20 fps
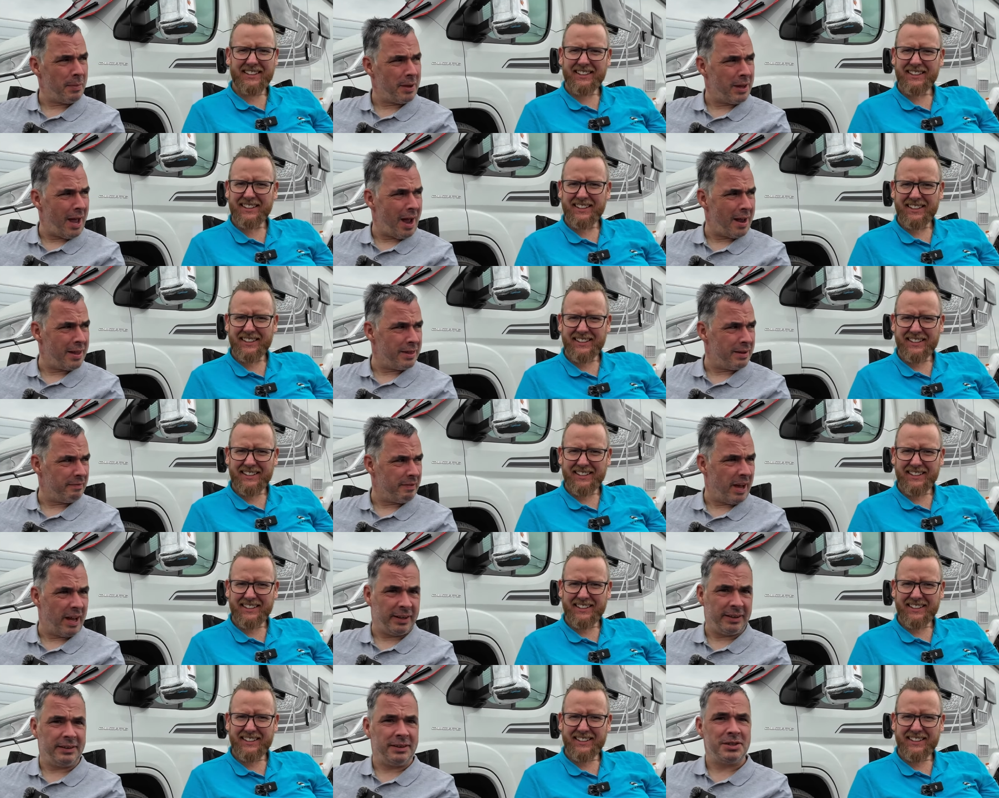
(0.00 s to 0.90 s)
Speaker 1: with that in the
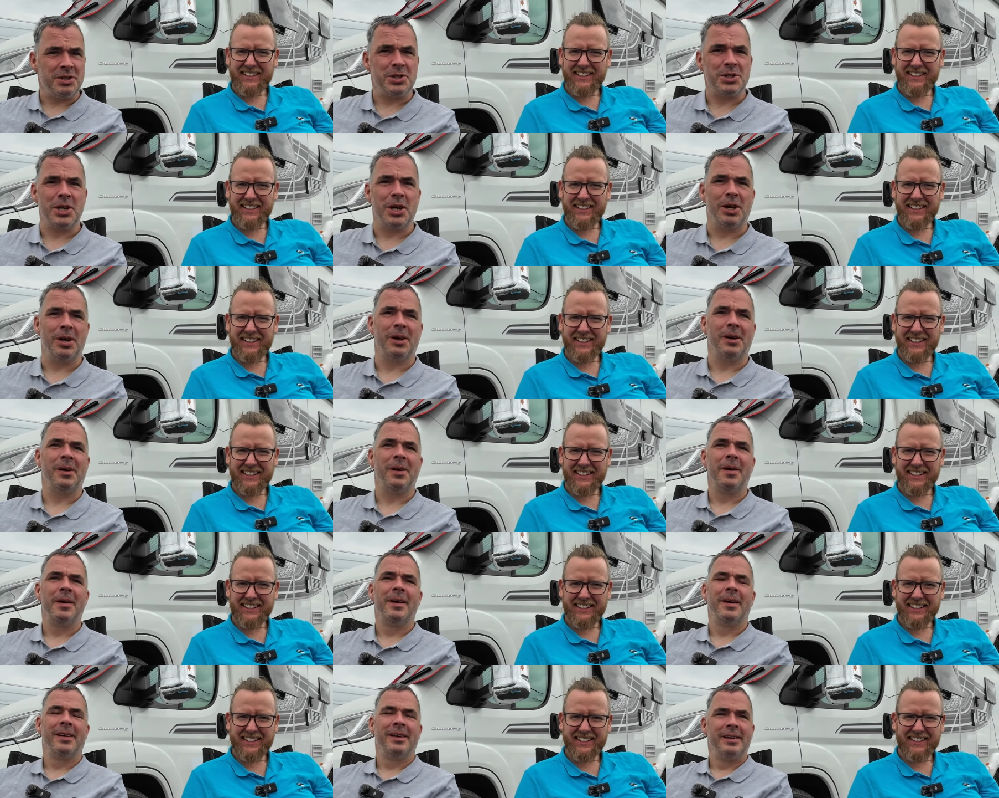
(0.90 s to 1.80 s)
van." So,
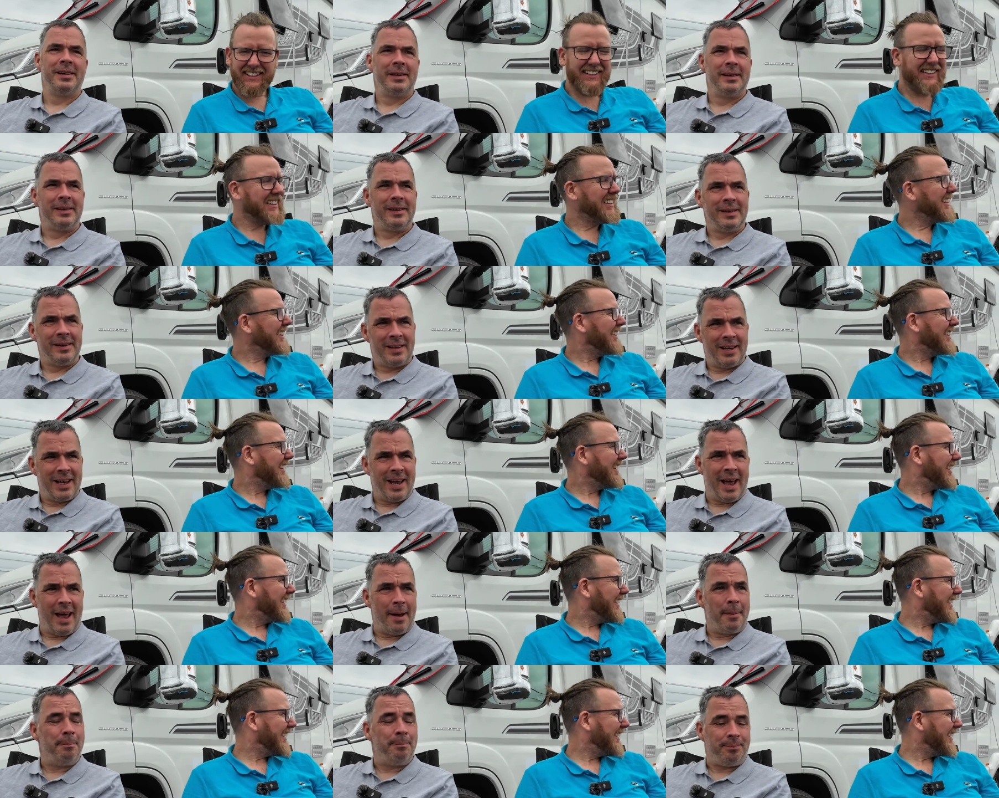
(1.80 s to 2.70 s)

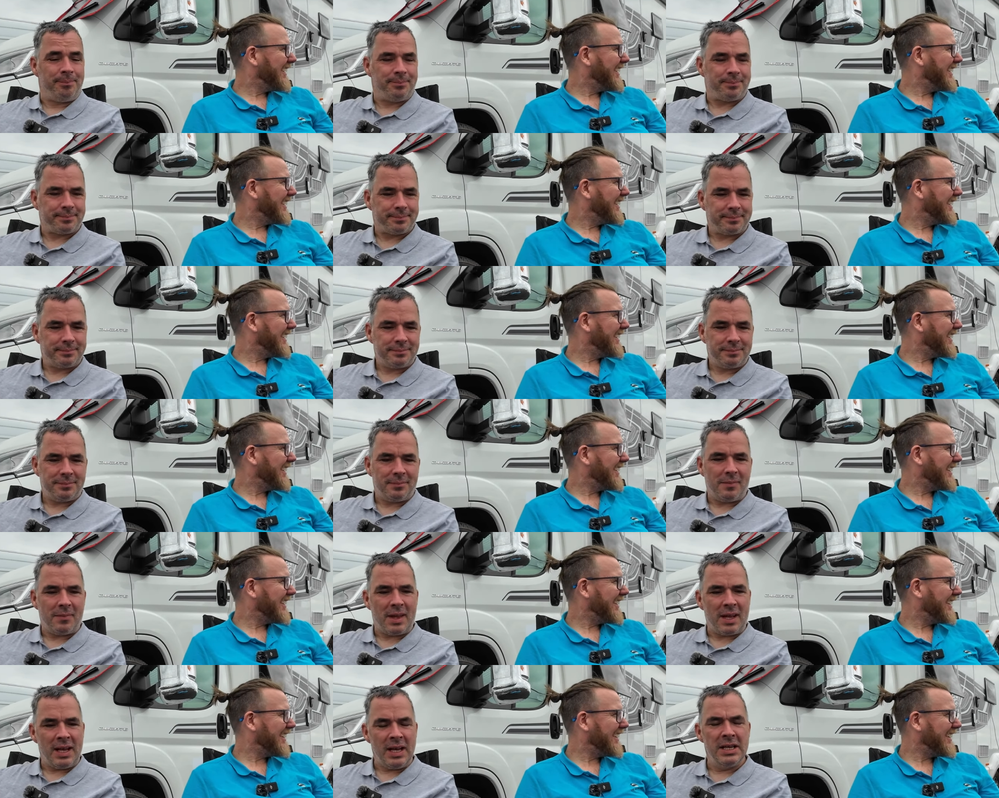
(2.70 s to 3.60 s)
yeah,
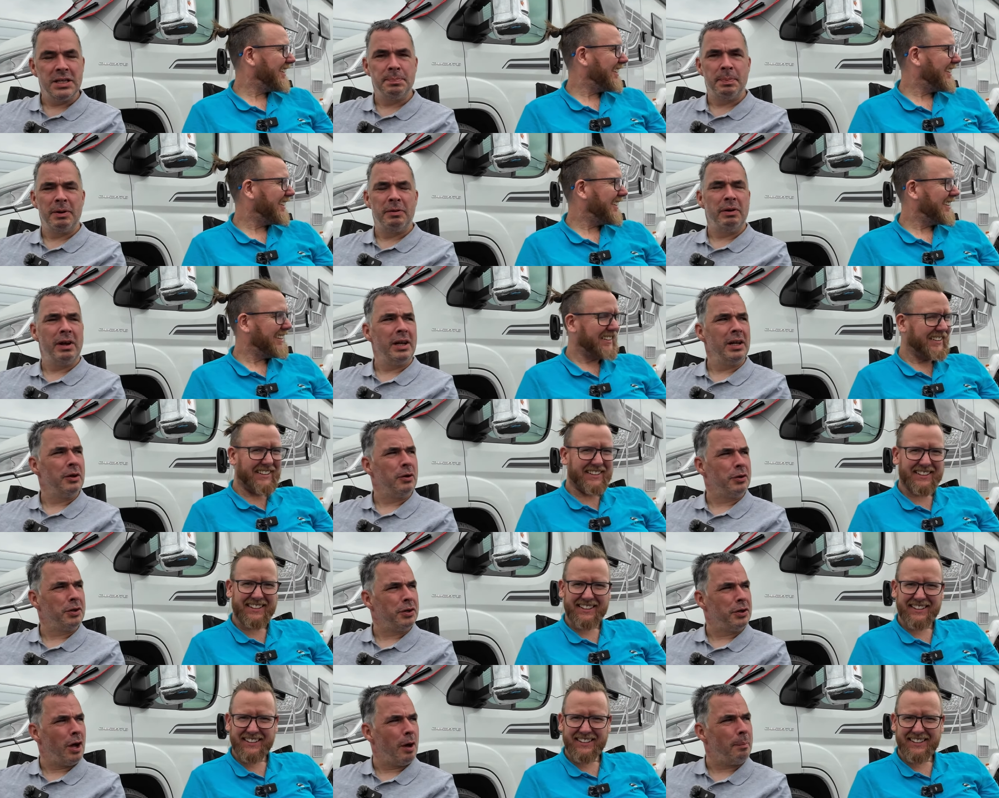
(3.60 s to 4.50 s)
he's been really
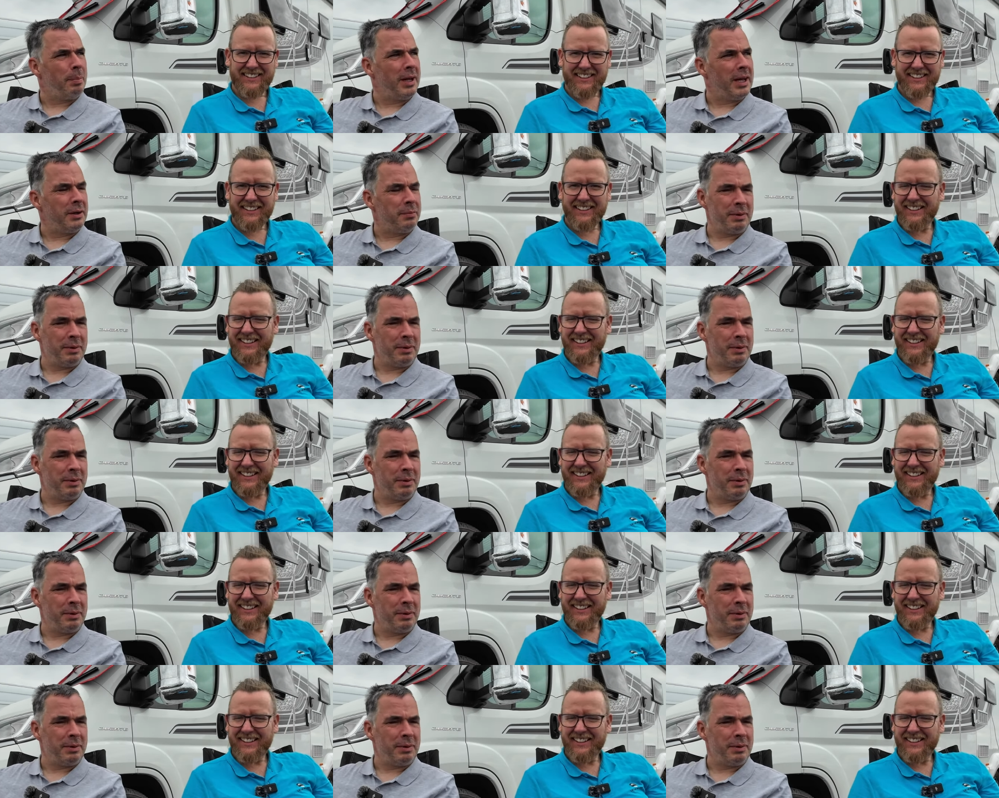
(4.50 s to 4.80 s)
good and not played